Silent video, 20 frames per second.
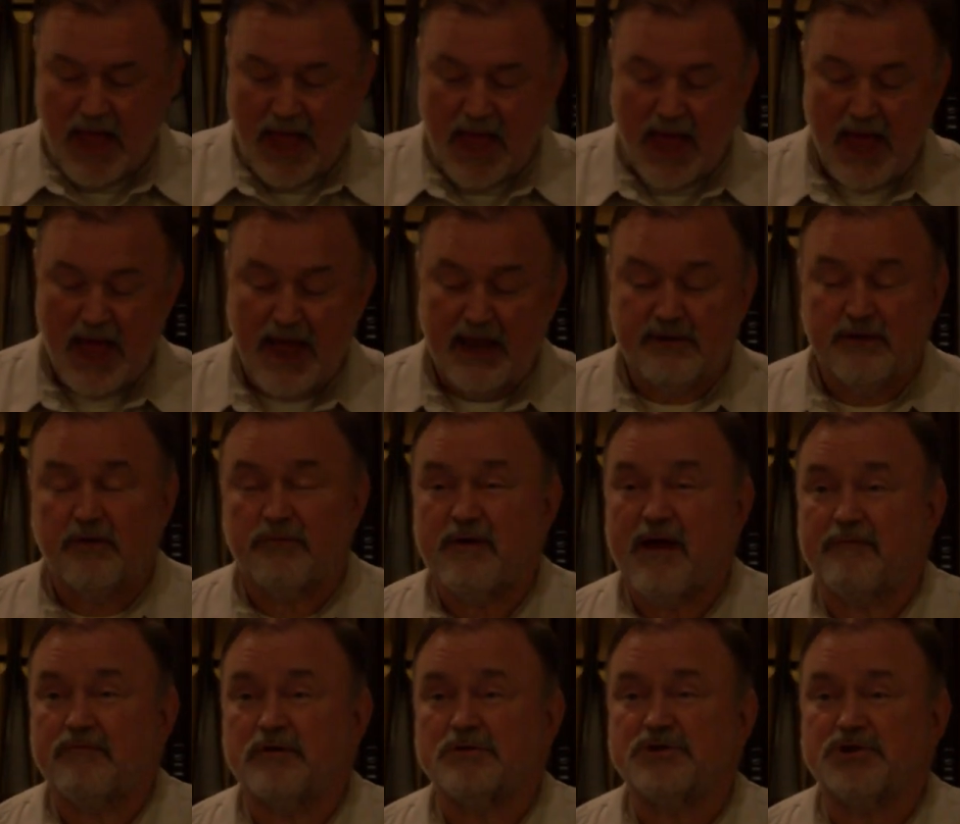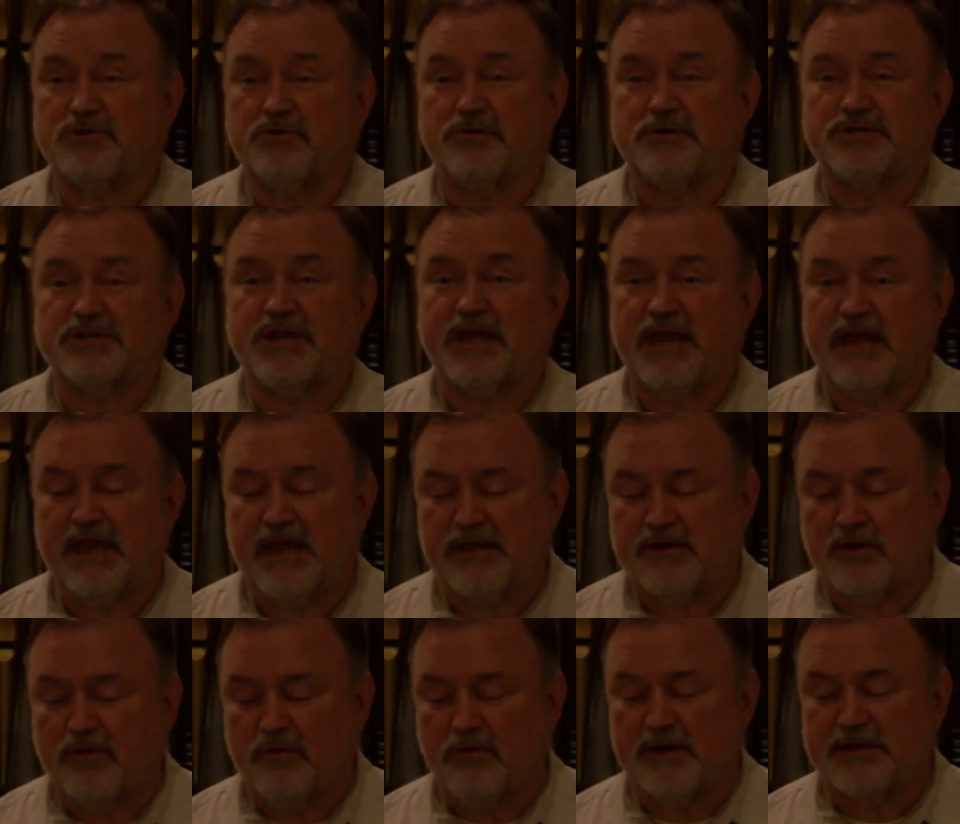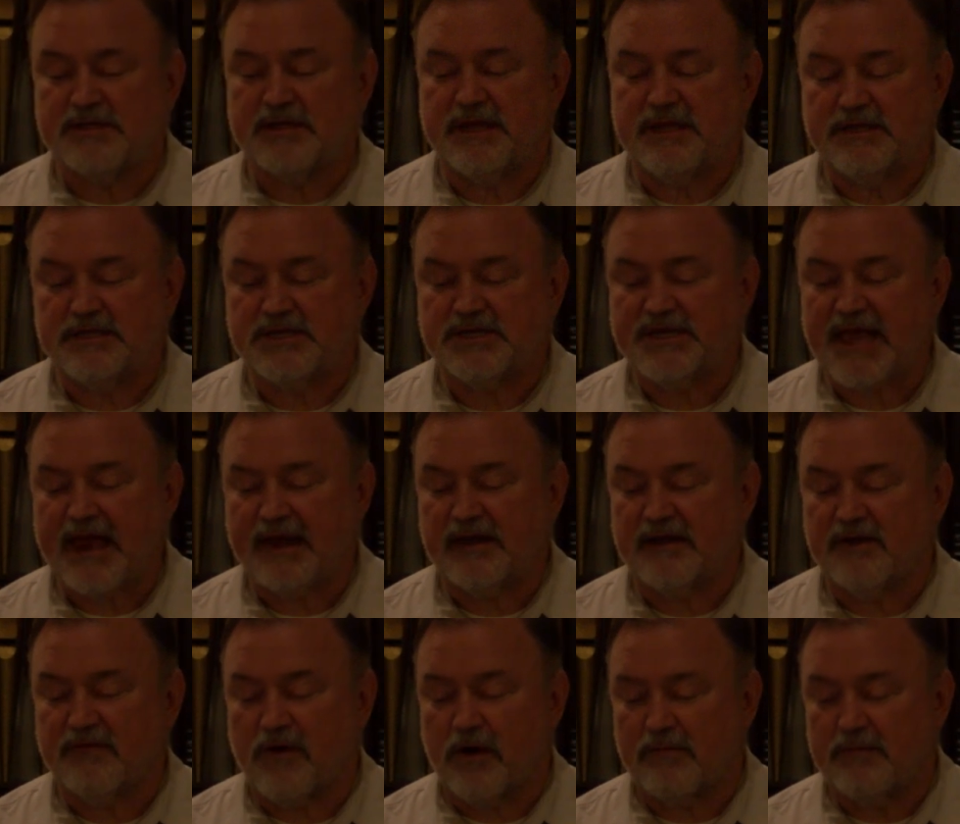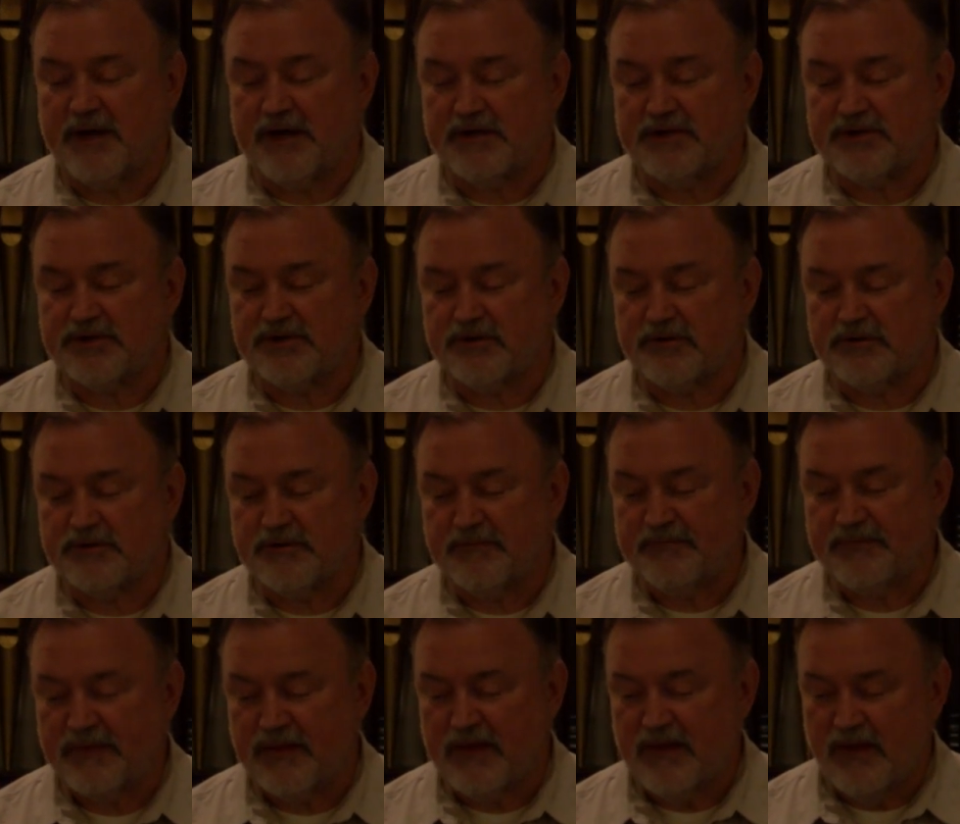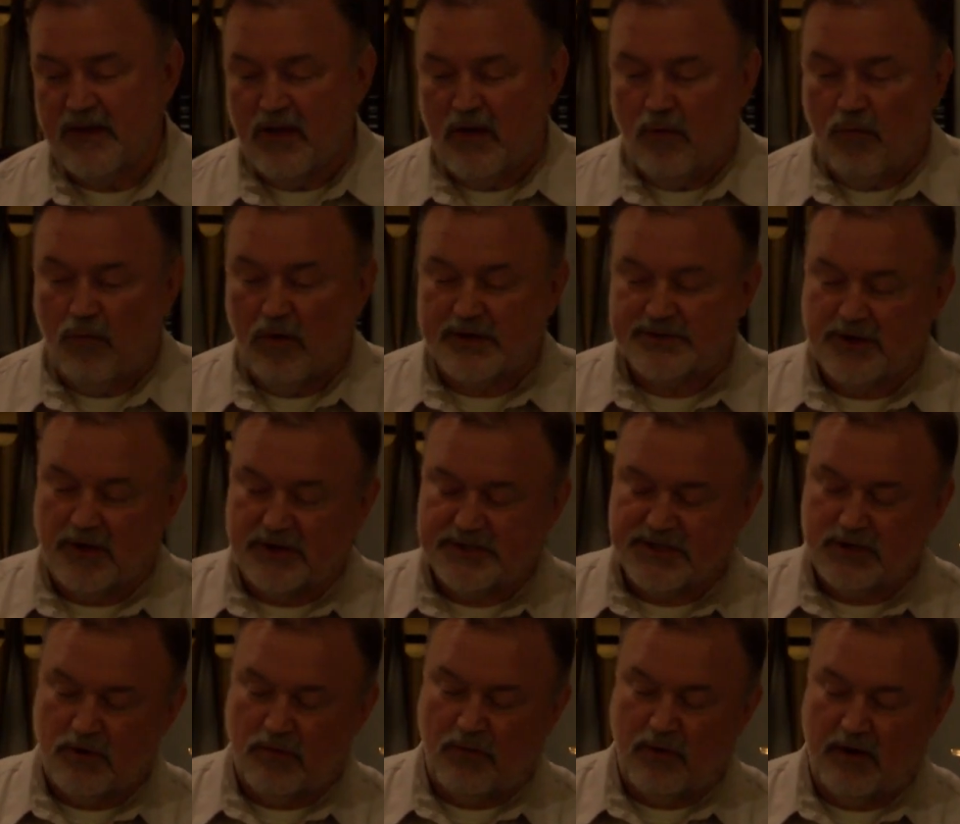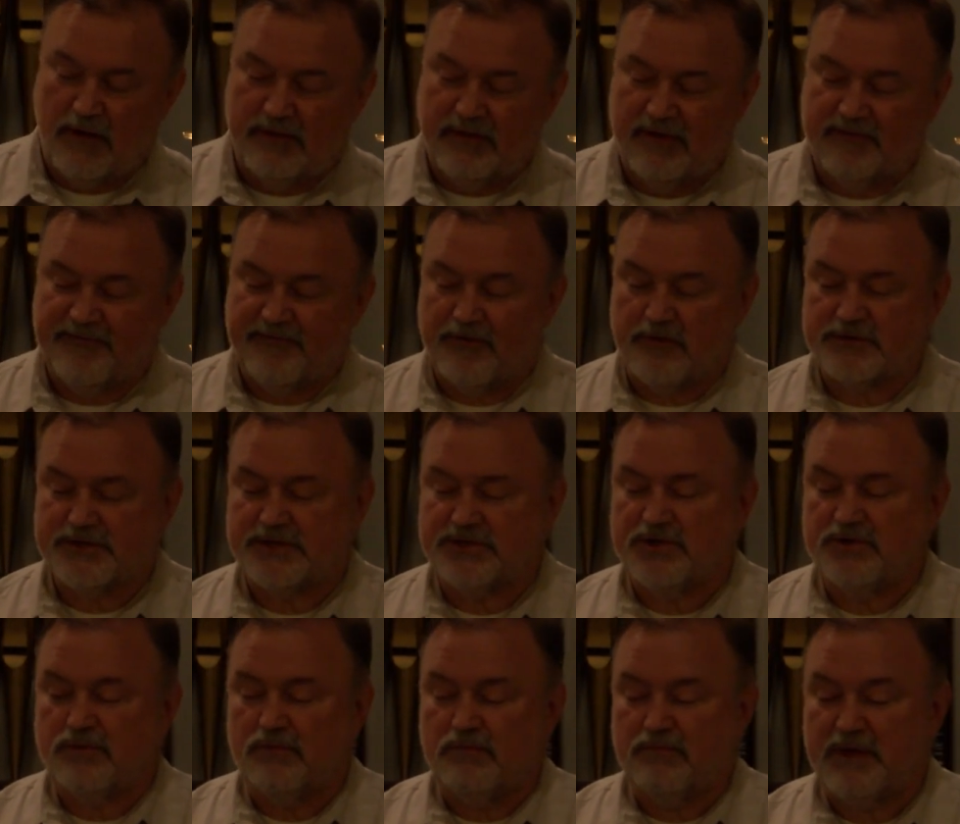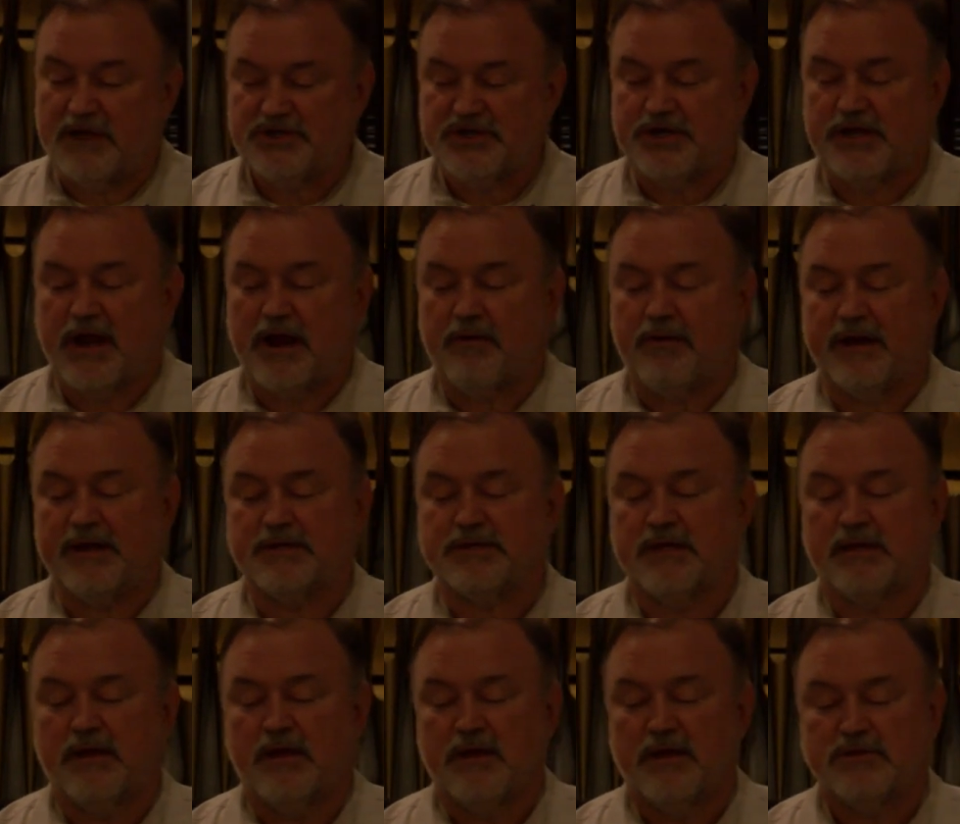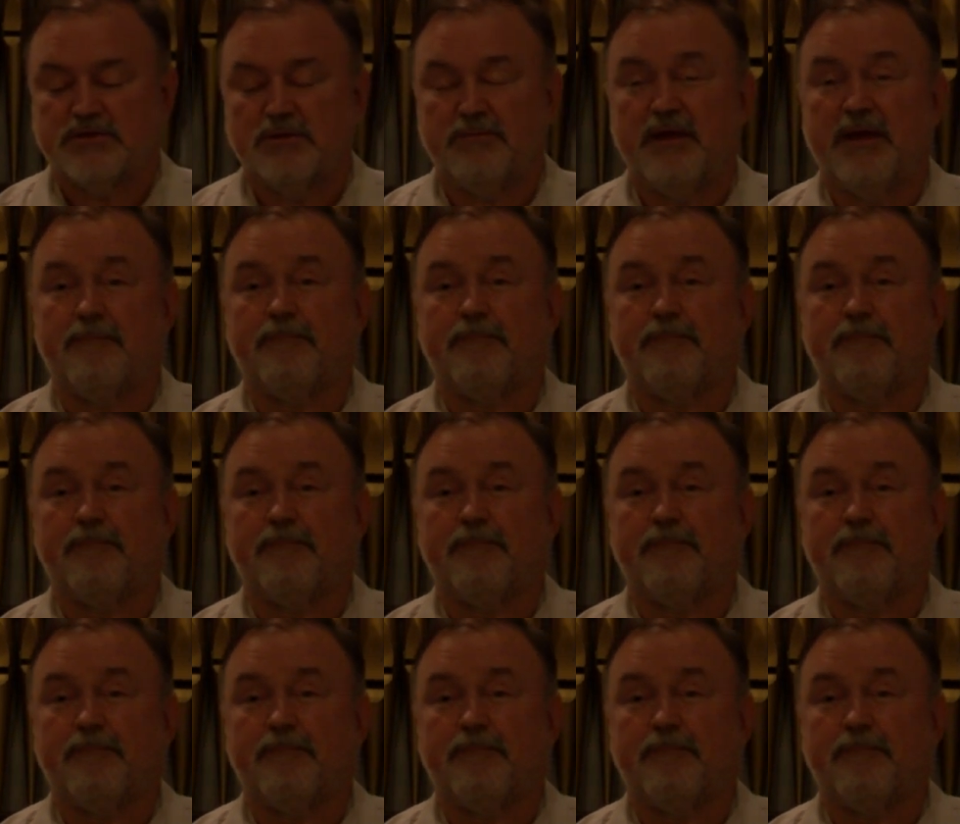And the Reverend George Keith, who was the second of our ministers, was also one of the first two missionaries to be